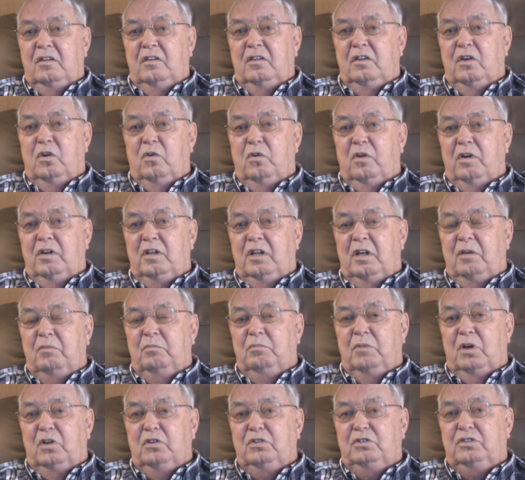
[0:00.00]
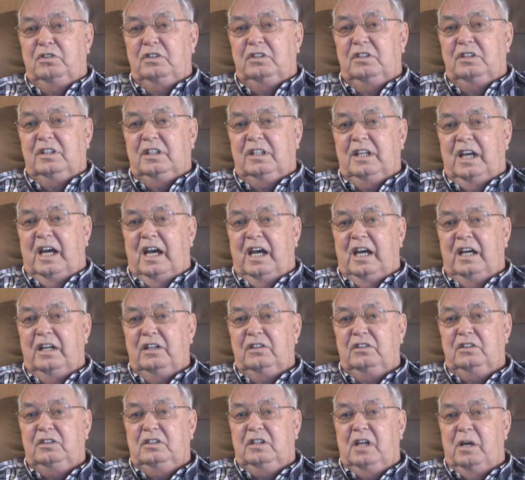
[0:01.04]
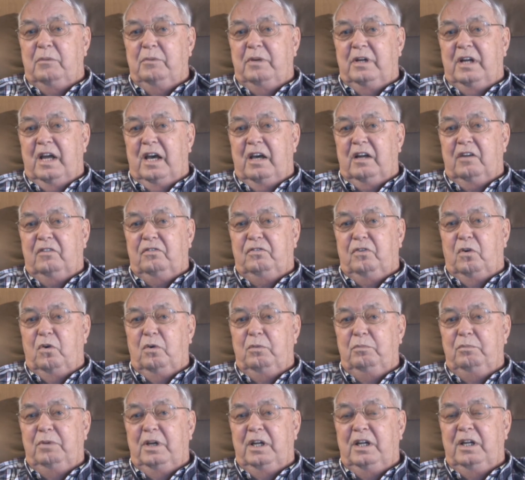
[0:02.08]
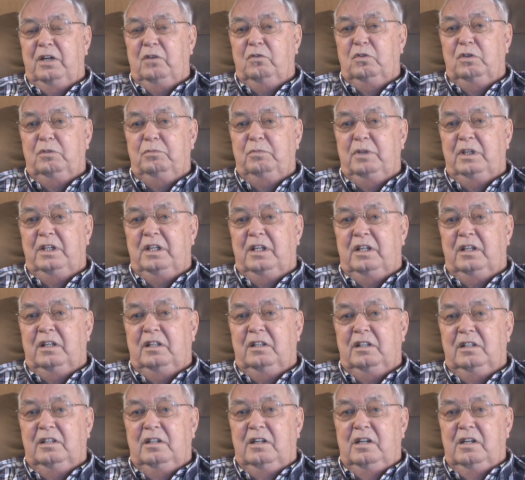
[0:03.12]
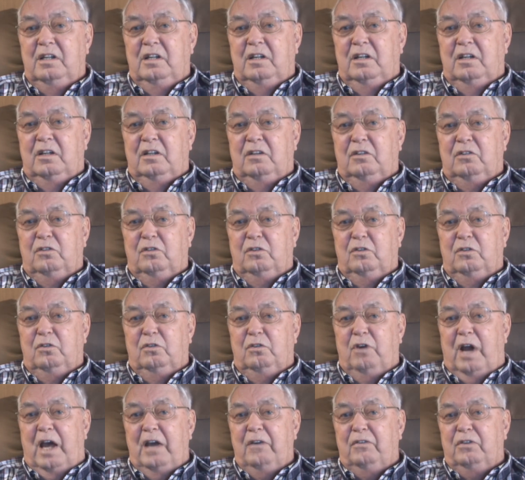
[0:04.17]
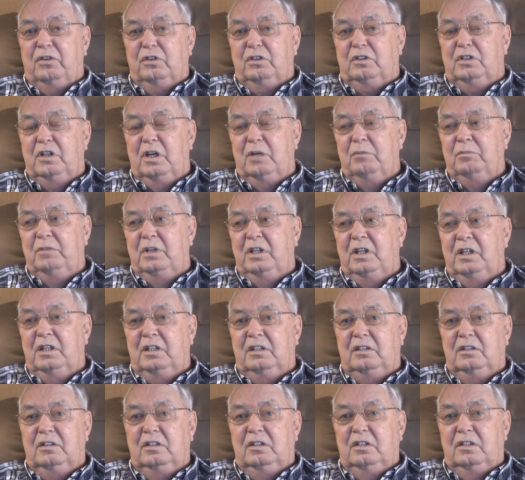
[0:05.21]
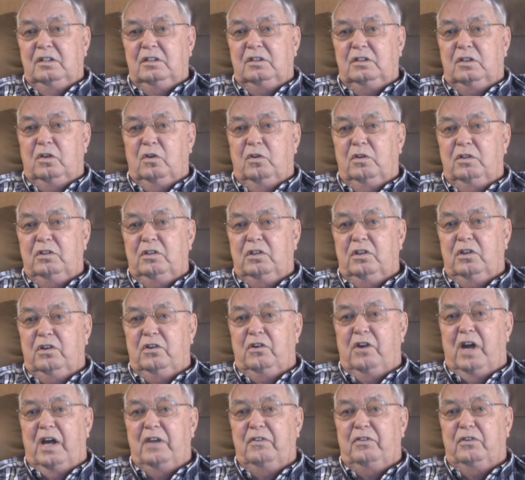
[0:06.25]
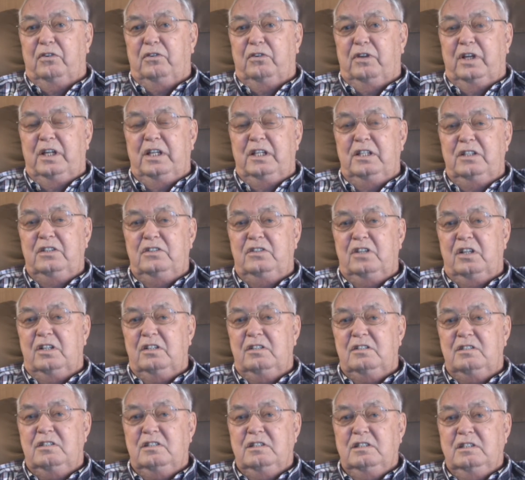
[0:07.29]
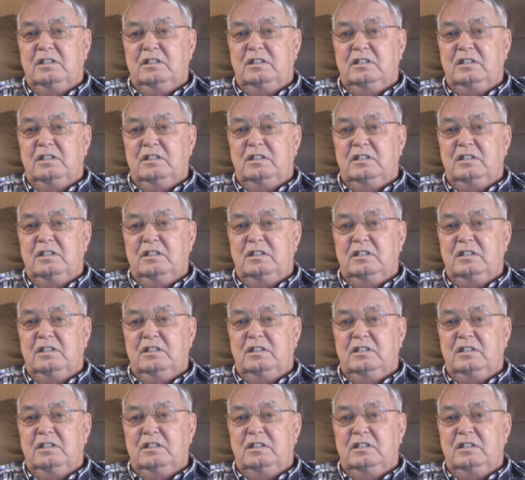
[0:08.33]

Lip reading: knowing that most of the guys coming out of Fort Benning would be in a rifle company and going to the rifle range at